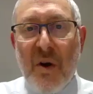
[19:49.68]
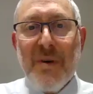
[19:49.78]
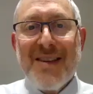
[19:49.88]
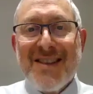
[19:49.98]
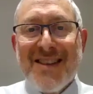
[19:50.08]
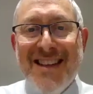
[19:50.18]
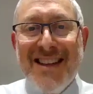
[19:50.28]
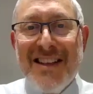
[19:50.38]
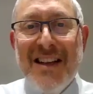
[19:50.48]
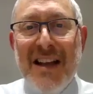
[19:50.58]
But
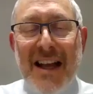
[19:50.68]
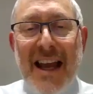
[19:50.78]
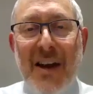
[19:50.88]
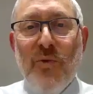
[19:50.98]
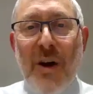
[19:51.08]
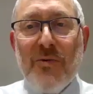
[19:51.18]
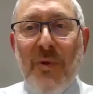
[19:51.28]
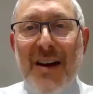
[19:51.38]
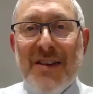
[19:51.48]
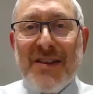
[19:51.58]
still, in what
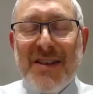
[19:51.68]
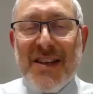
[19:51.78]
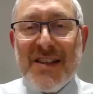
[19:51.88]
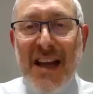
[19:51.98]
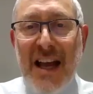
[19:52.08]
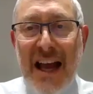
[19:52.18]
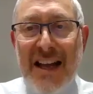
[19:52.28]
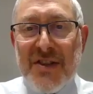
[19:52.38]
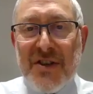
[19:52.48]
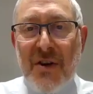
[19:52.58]
way does this
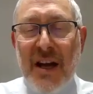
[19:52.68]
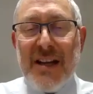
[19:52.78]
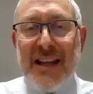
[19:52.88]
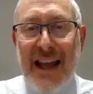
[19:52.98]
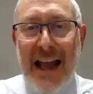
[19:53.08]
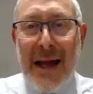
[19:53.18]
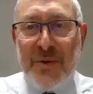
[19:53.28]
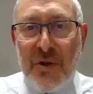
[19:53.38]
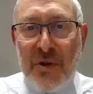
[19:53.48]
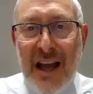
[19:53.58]
answer
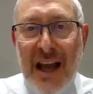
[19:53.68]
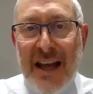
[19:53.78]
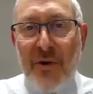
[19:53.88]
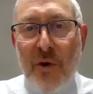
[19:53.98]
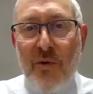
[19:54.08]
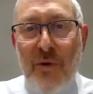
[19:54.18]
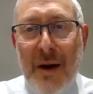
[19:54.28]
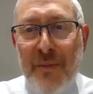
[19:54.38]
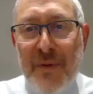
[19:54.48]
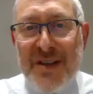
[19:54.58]
encapsulate or
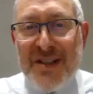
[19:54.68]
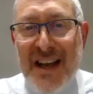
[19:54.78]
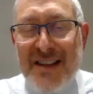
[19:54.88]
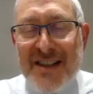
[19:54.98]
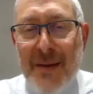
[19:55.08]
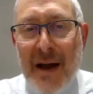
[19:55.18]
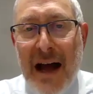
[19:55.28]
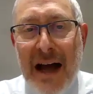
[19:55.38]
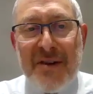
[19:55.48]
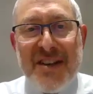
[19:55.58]
represent, somehow,
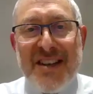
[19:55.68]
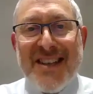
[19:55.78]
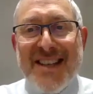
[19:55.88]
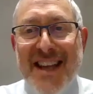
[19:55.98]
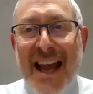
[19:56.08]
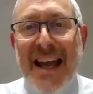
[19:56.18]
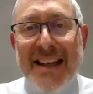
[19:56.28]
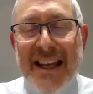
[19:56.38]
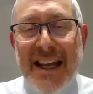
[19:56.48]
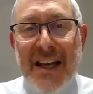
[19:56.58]
how does it
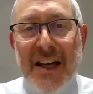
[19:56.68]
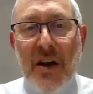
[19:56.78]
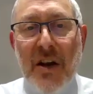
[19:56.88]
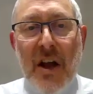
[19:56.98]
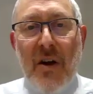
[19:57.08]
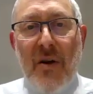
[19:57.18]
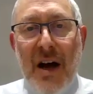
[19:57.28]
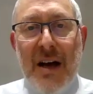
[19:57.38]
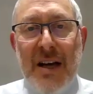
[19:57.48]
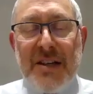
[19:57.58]
stand in
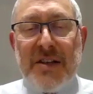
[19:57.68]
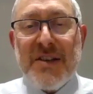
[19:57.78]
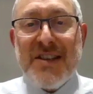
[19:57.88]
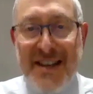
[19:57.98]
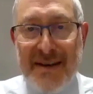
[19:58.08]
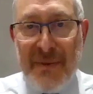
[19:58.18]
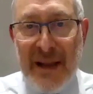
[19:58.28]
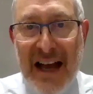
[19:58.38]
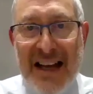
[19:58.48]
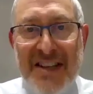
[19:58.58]
to
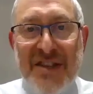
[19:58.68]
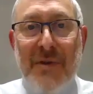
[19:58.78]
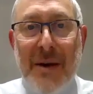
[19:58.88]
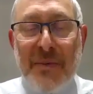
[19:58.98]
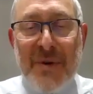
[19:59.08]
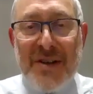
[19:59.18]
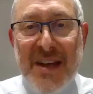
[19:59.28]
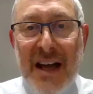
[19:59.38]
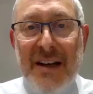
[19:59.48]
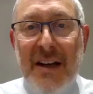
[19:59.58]
symbolize, to
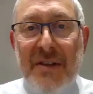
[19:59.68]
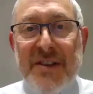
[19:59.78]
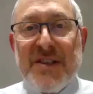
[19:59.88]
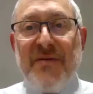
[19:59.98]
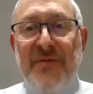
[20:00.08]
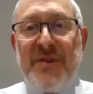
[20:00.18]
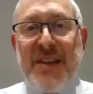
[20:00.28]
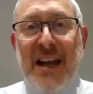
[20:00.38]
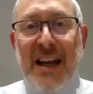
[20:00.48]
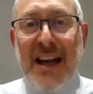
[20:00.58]
represent the
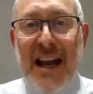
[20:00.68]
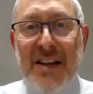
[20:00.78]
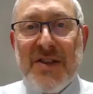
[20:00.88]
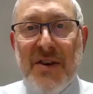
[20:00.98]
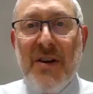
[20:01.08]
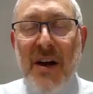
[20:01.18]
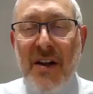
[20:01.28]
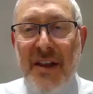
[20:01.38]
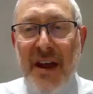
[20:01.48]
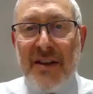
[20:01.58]
sophisticated answer
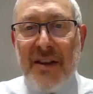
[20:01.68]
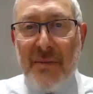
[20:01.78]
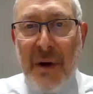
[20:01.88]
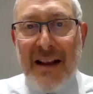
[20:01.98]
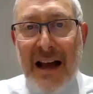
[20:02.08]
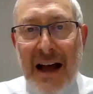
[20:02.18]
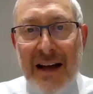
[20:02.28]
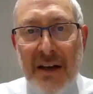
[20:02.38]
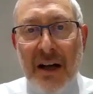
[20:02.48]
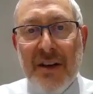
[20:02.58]
that the Baal
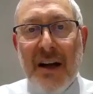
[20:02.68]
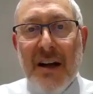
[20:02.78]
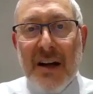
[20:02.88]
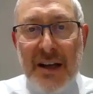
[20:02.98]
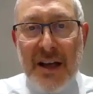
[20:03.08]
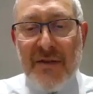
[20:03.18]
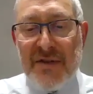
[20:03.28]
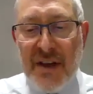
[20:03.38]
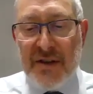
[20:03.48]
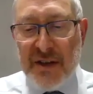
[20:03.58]
Haggadah
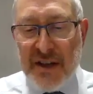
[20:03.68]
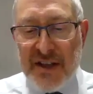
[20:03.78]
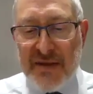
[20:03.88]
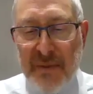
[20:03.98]
gives to this